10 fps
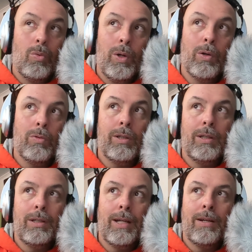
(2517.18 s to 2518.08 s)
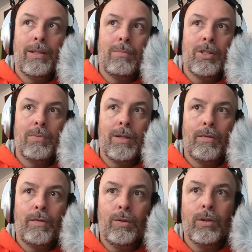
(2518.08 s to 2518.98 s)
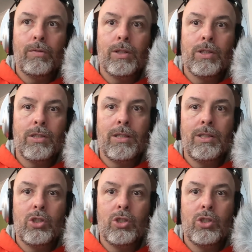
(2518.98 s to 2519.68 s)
don't really care that much about fuel efficiency.